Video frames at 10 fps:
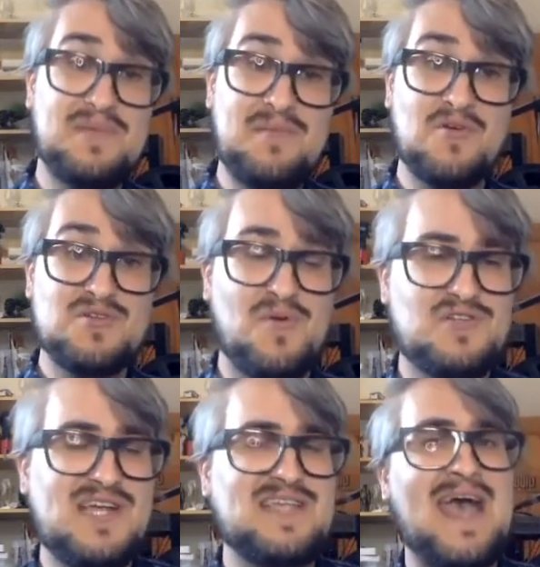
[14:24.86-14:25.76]
Morris
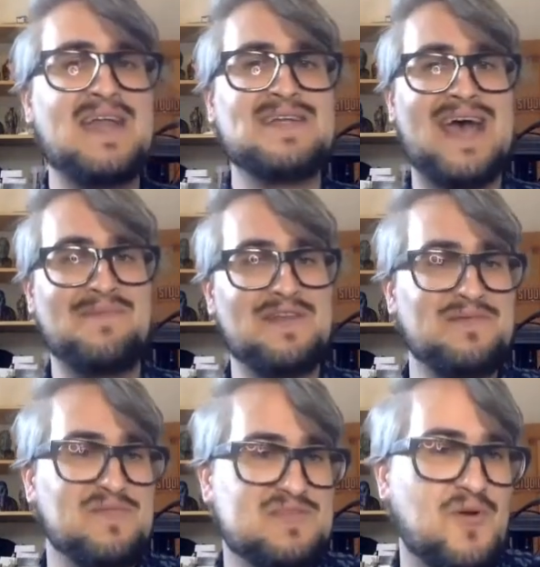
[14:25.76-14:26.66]
Project and
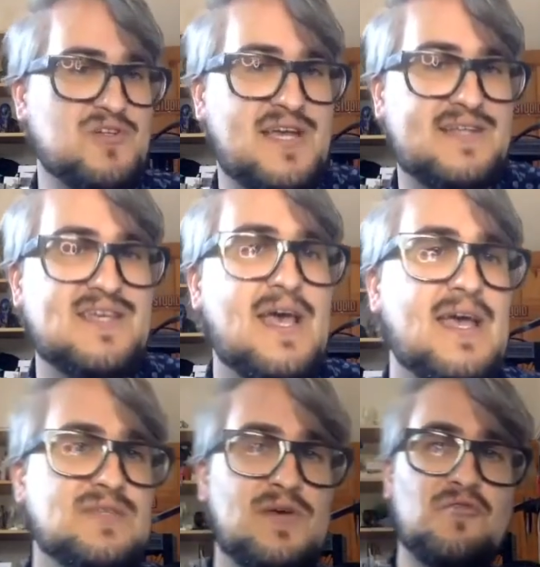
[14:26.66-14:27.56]
@MiniMorrisProject
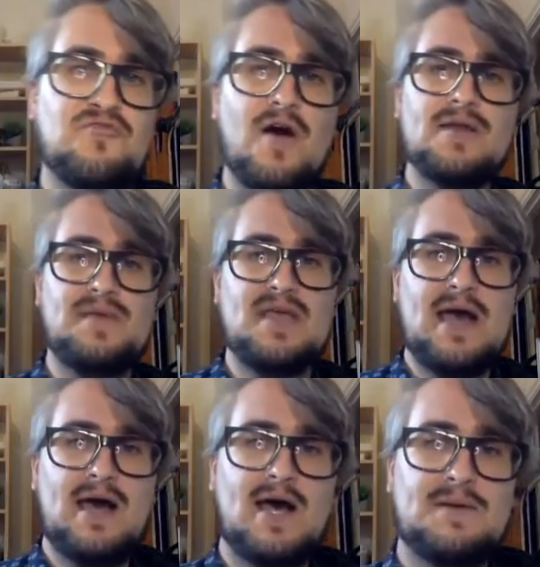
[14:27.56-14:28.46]
is where you'll find me.
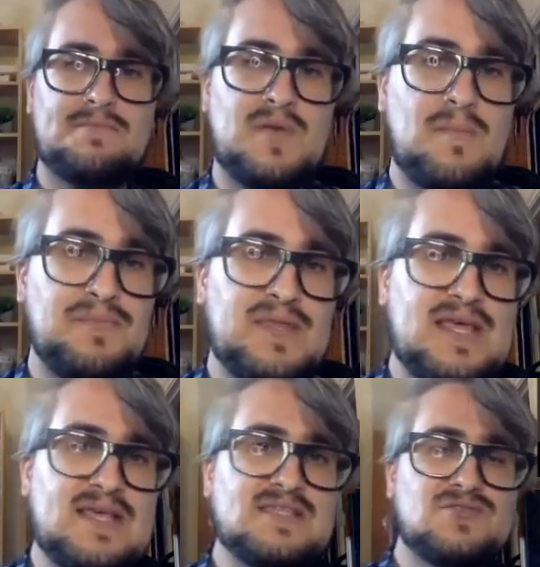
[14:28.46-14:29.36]

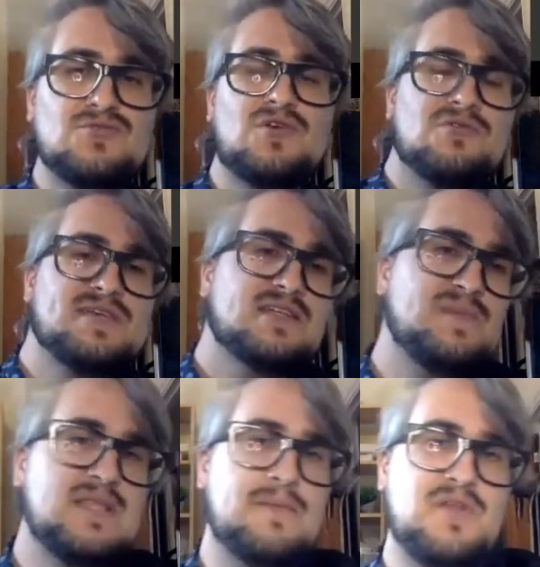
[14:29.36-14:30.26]
Please do contact
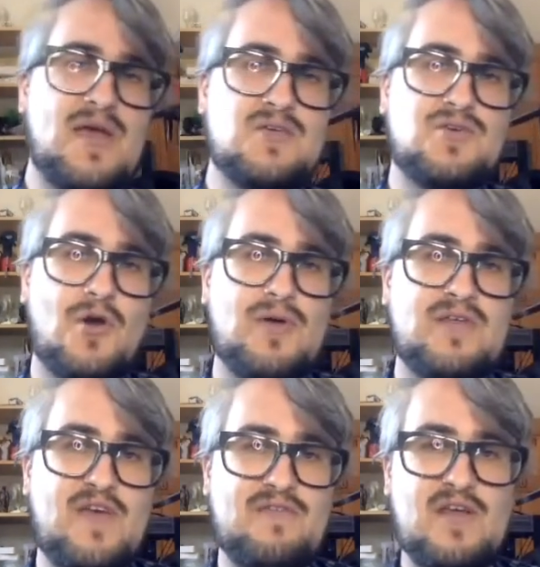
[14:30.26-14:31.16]
me. Let me know how you go, and
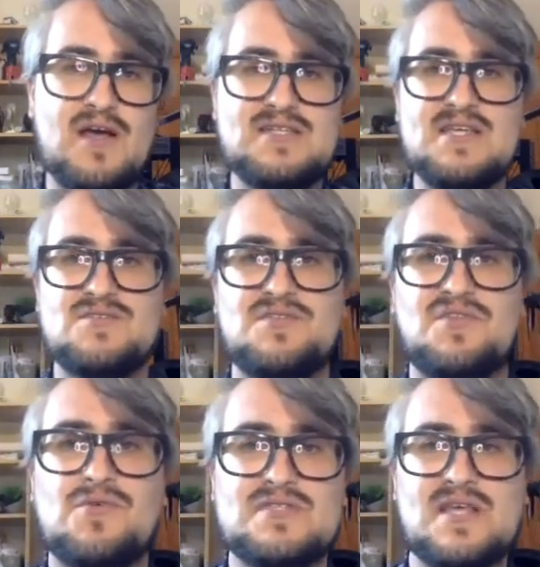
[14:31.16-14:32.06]
if you have any ideas or
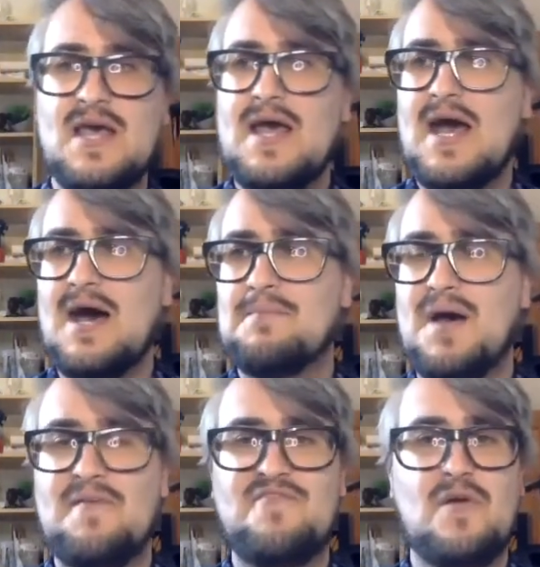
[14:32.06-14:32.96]
thoughts, I'm
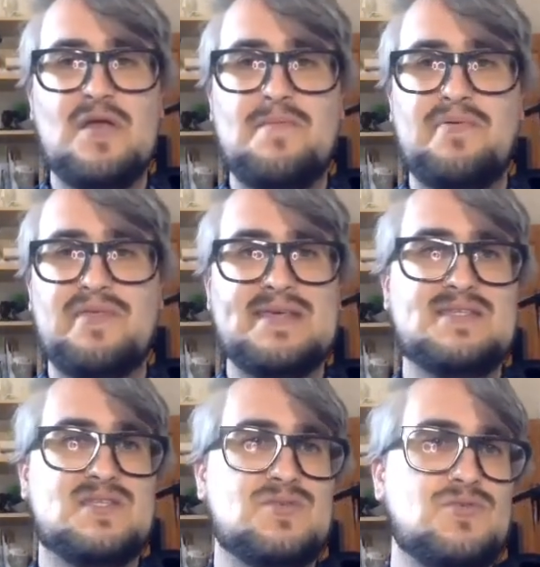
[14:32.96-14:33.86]
very
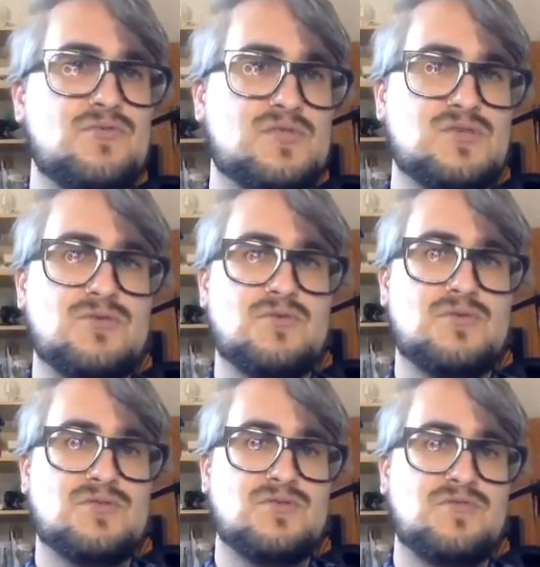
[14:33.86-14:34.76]
pleased to
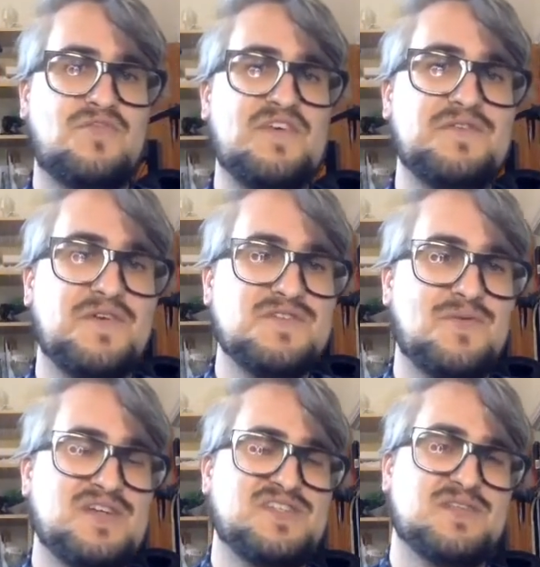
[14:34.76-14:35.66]
field those
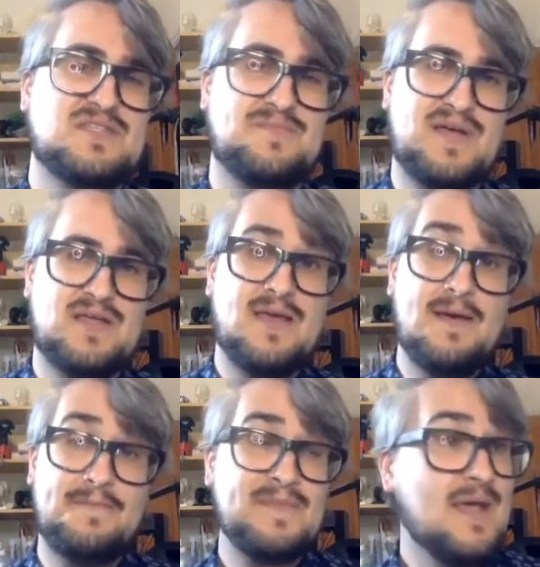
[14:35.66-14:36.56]
questions. But
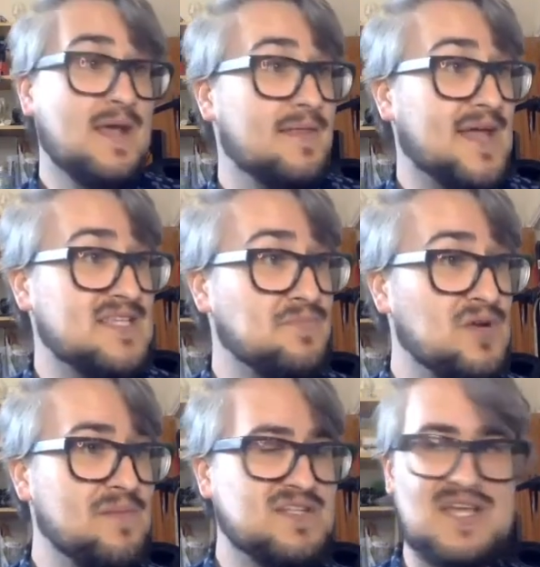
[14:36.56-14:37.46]
yeah, that's
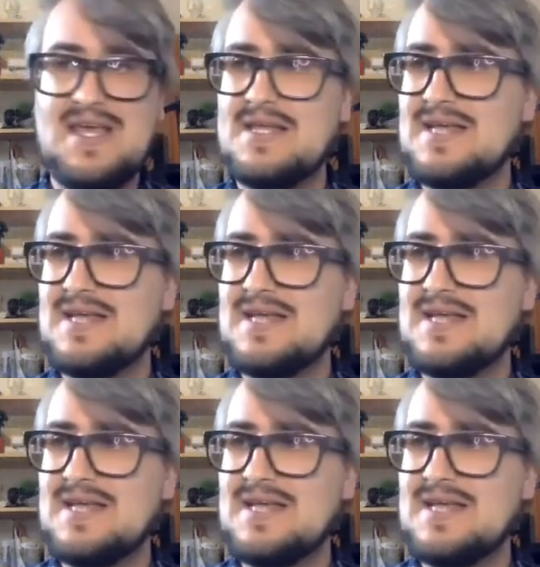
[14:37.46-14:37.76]
pretty much it.